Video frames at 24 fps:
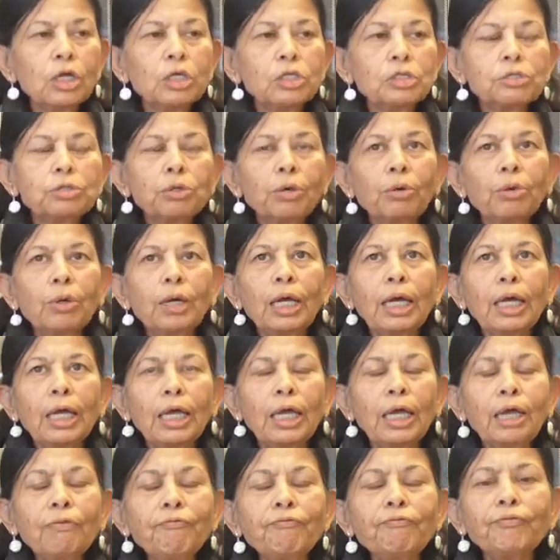So
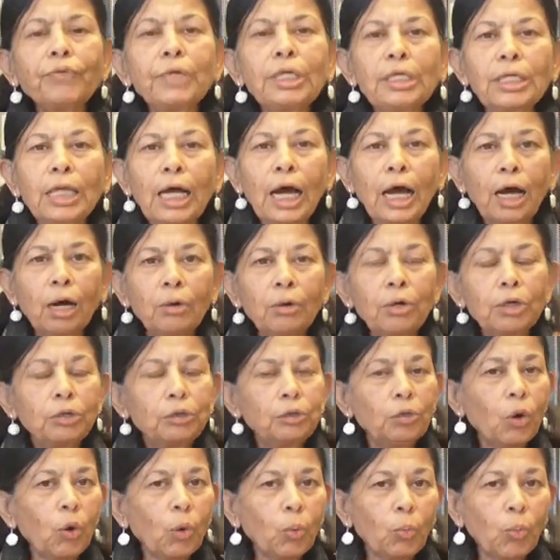if we now
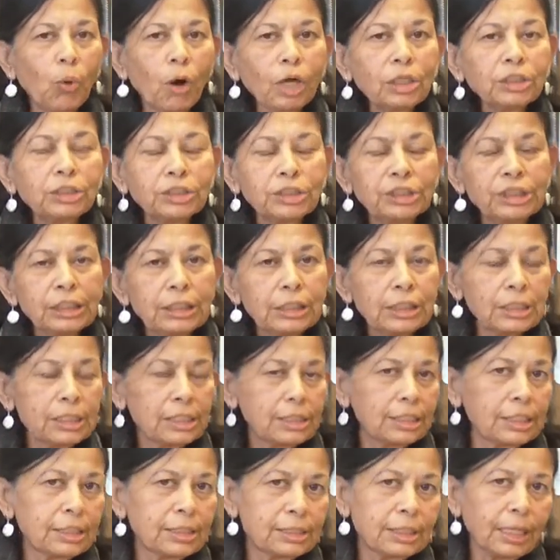know what gene is
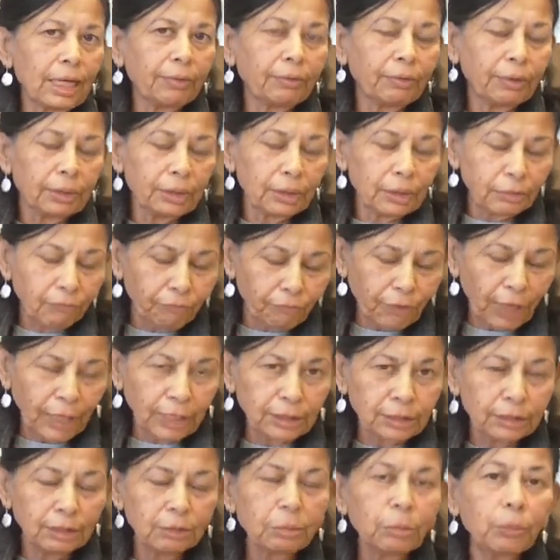
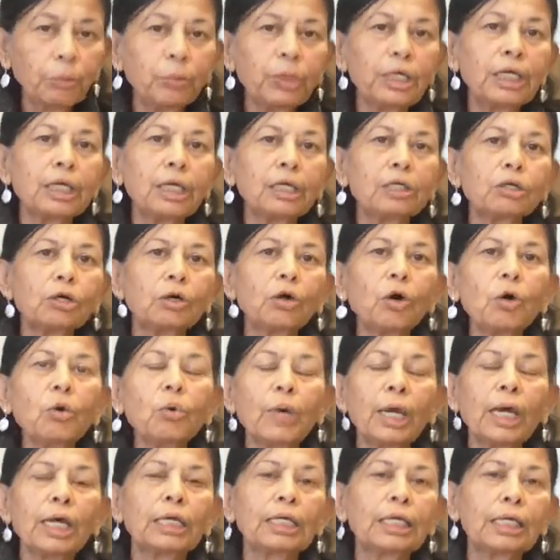defective, we can
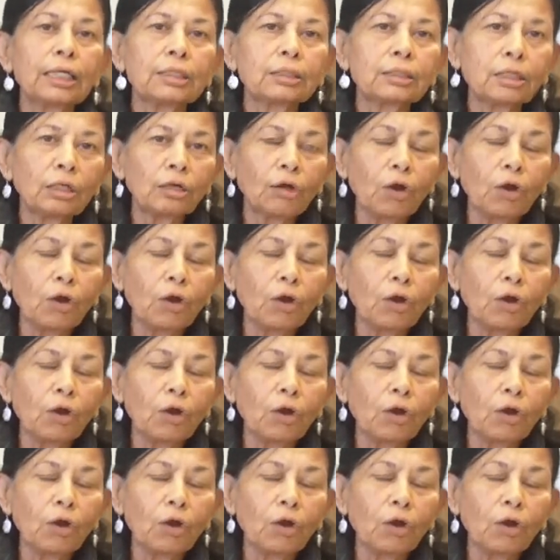go and get the